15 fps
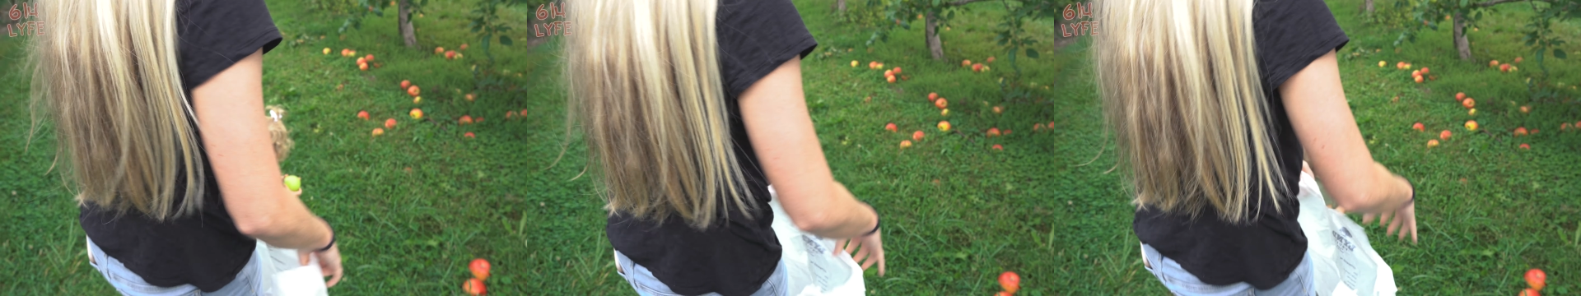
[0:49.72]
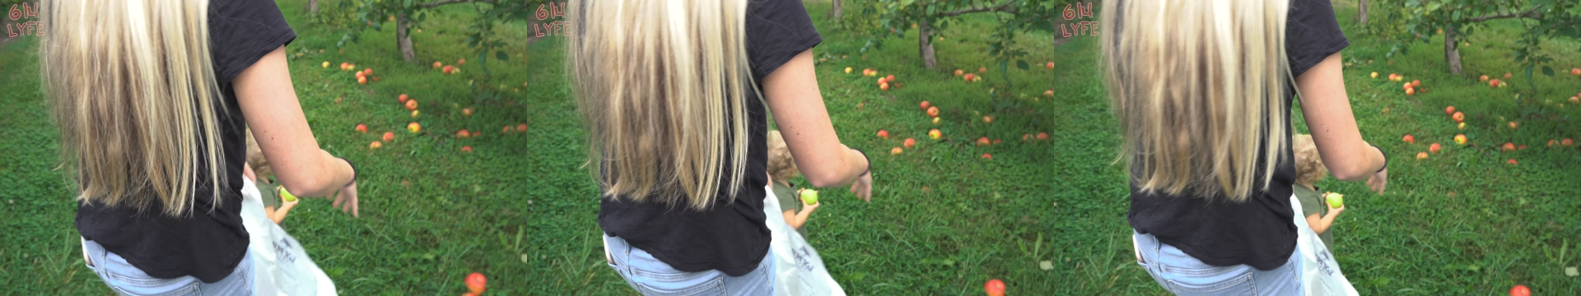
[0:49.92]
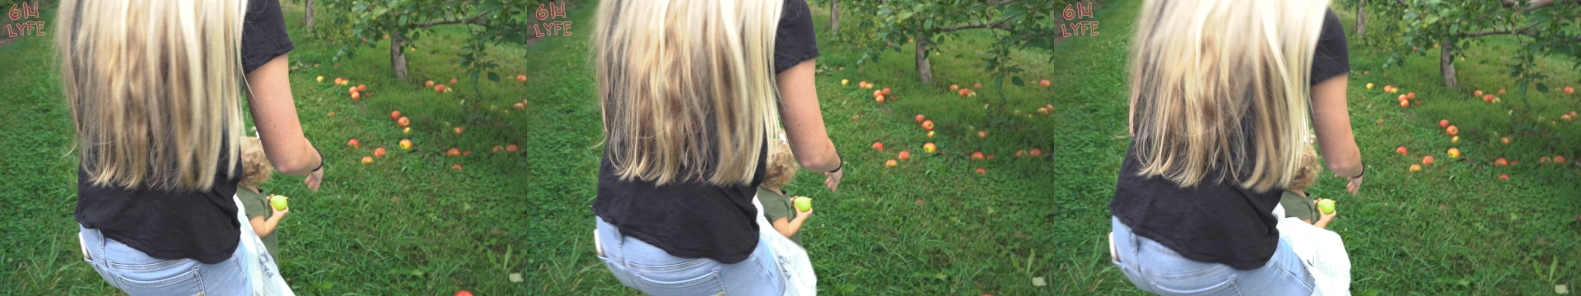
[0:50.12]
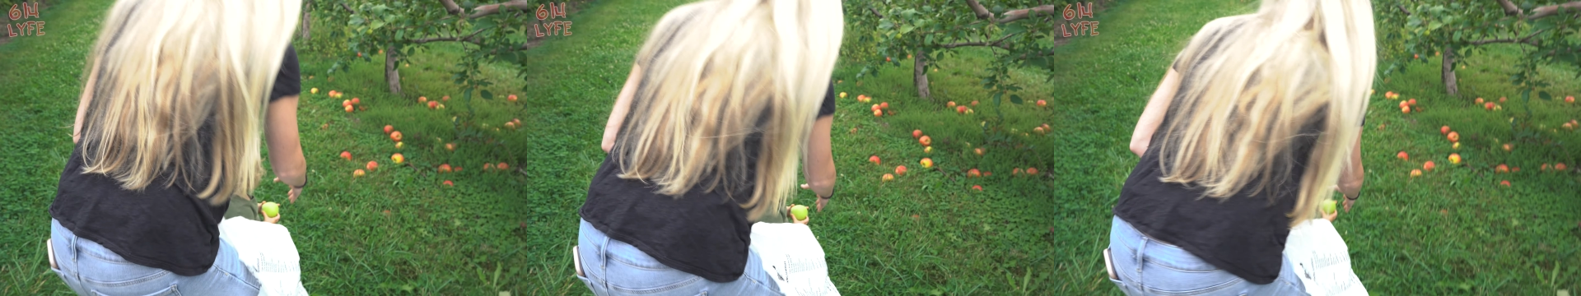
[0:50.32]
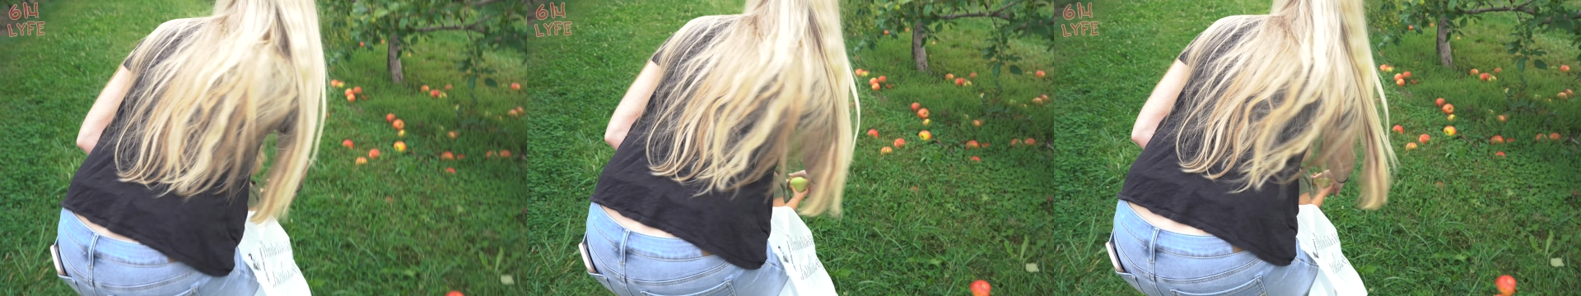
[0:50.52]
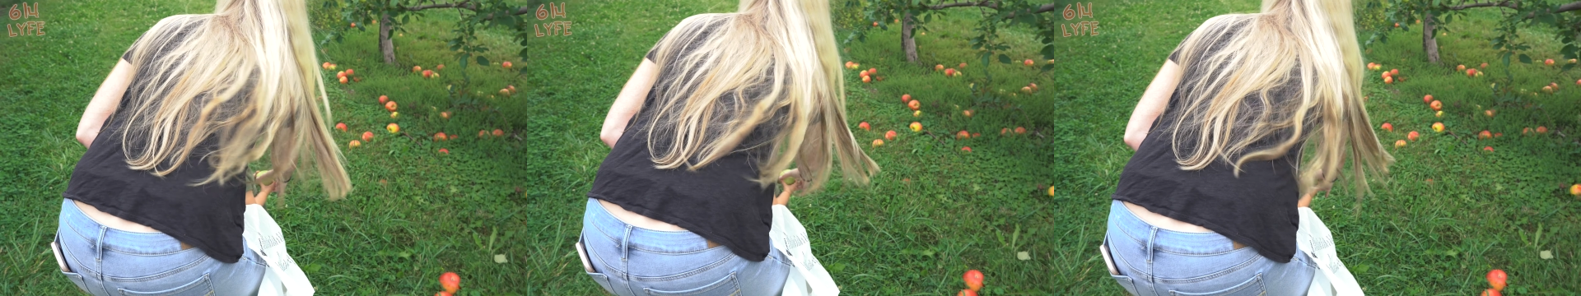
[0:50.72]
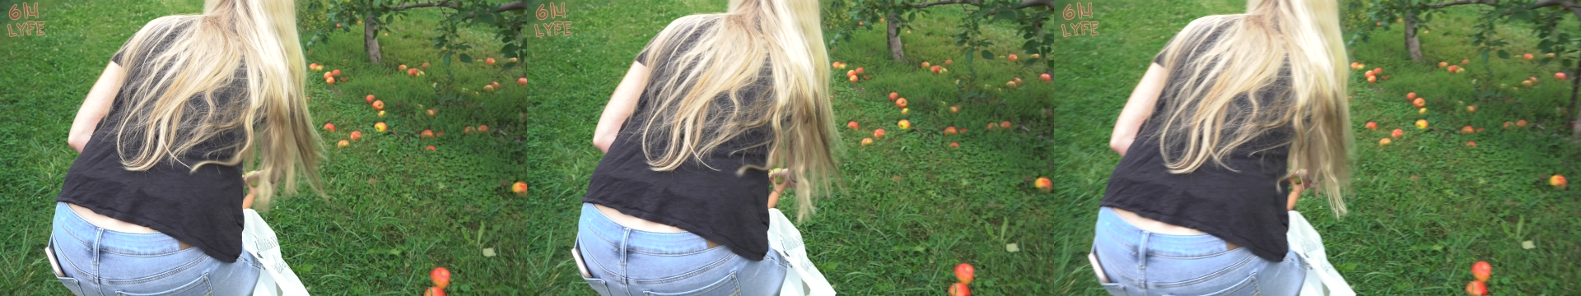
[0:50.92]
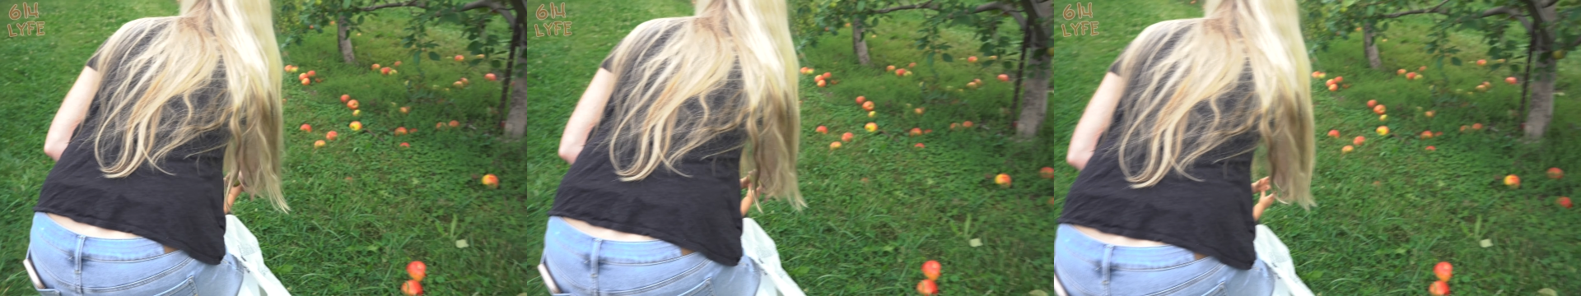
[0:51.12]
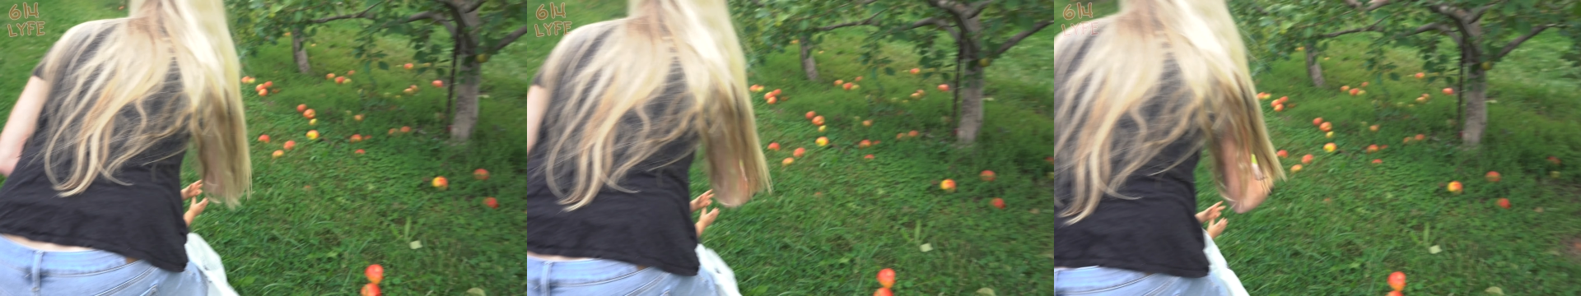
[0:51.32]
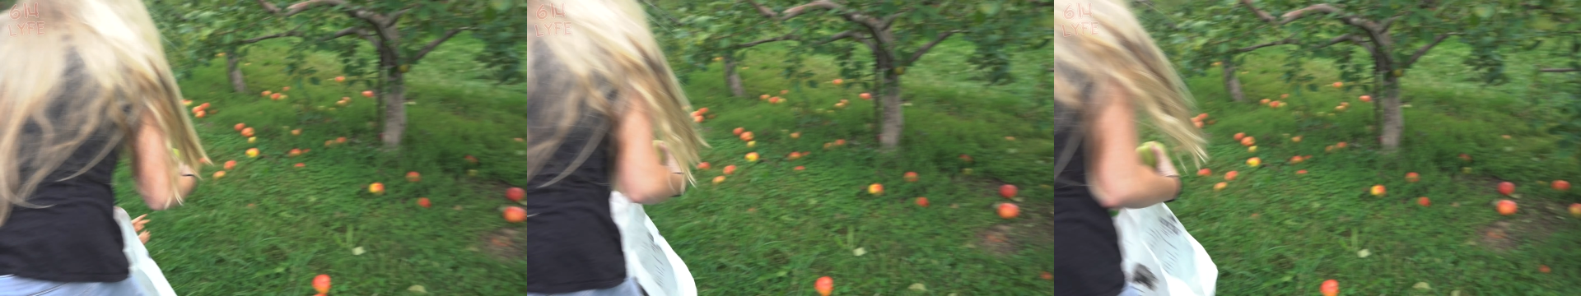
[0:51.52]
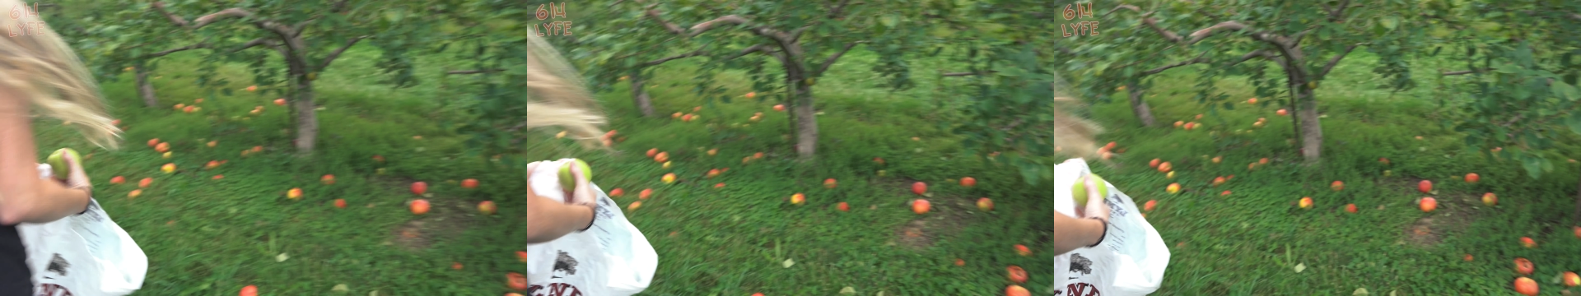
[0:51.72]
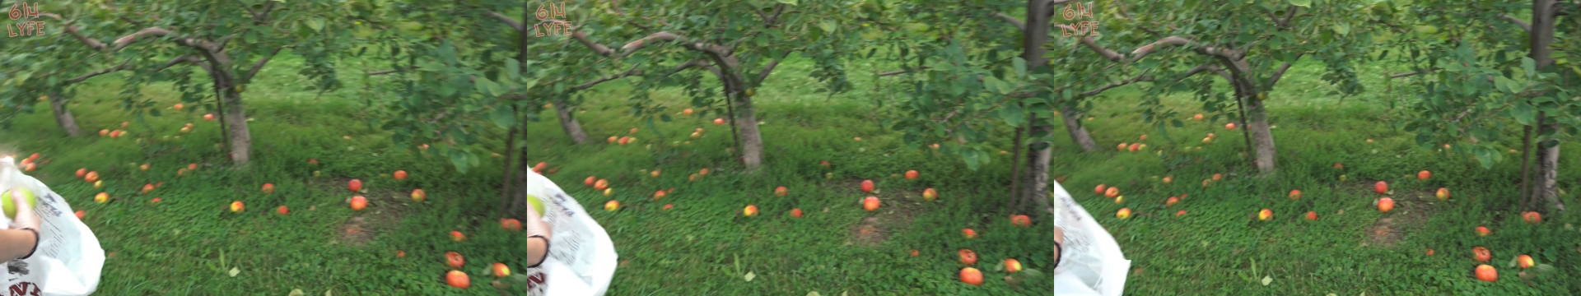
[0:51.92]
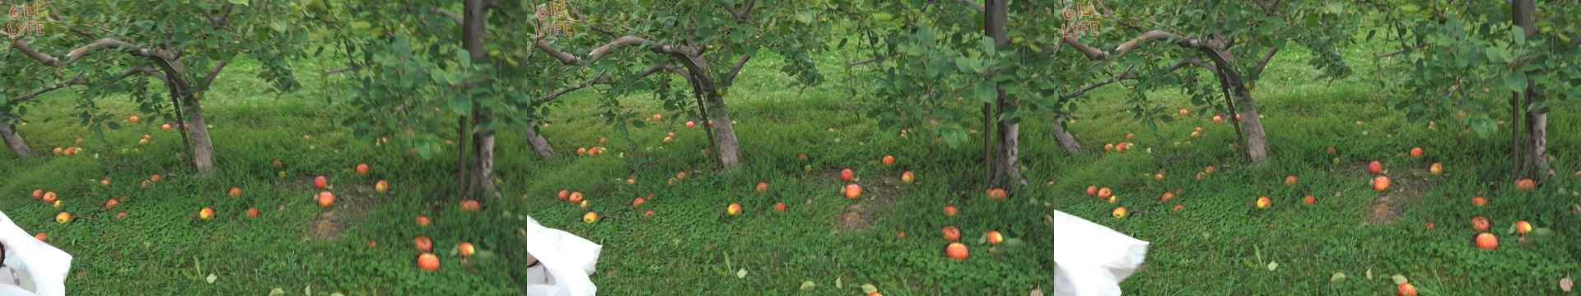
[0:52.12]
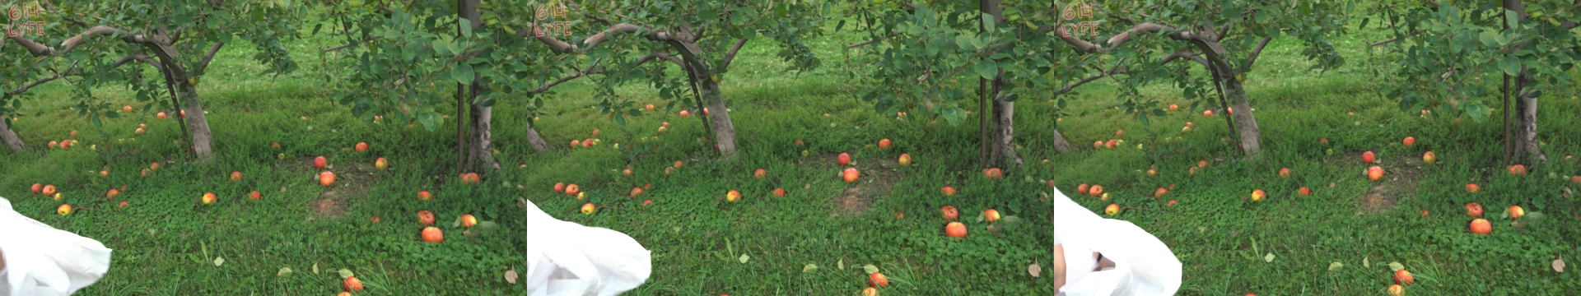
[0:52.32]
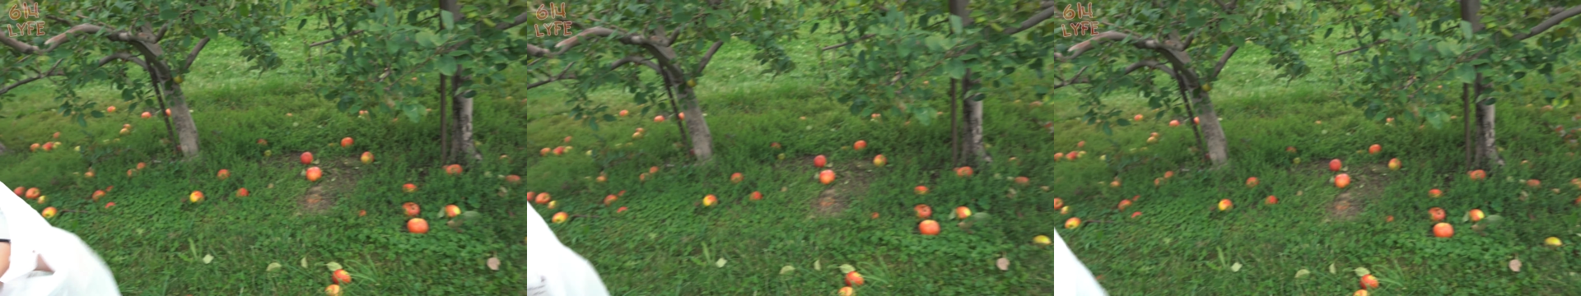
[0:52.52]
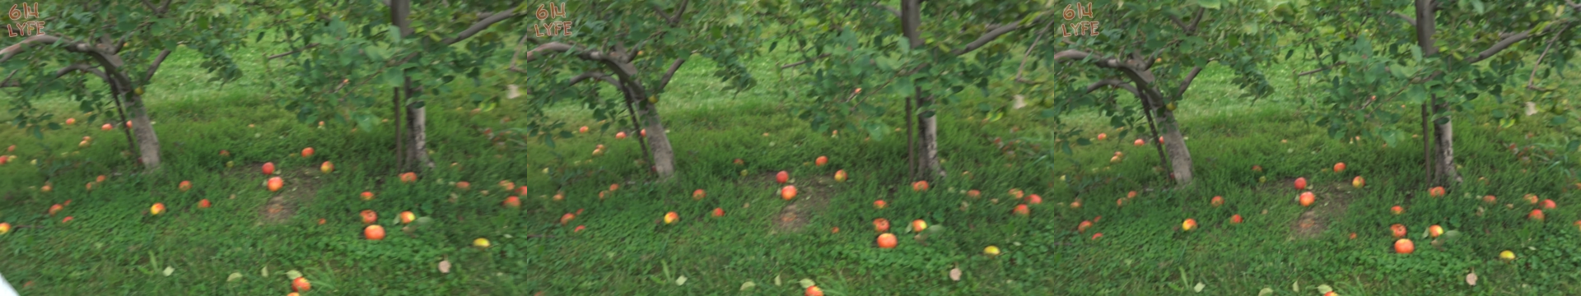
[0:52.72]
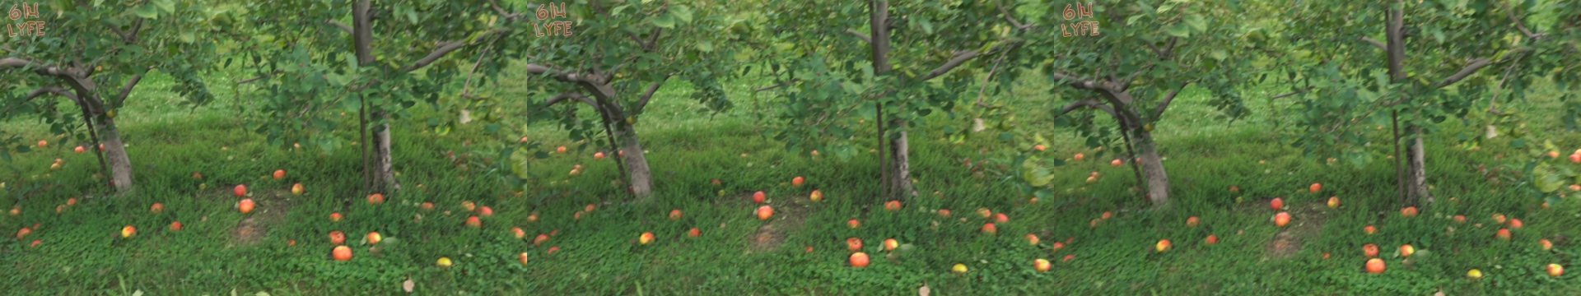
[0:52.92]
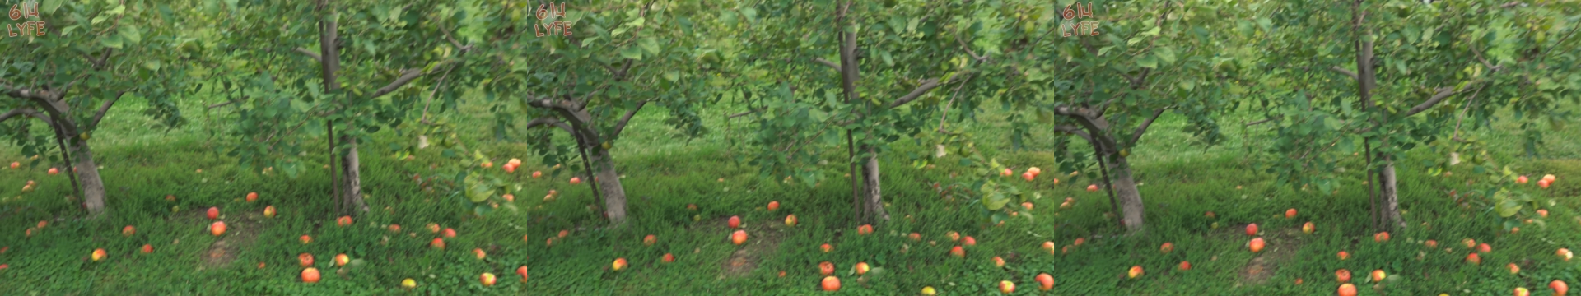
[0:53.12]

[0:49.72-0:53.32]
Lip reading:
Nobody's mouth can be seen.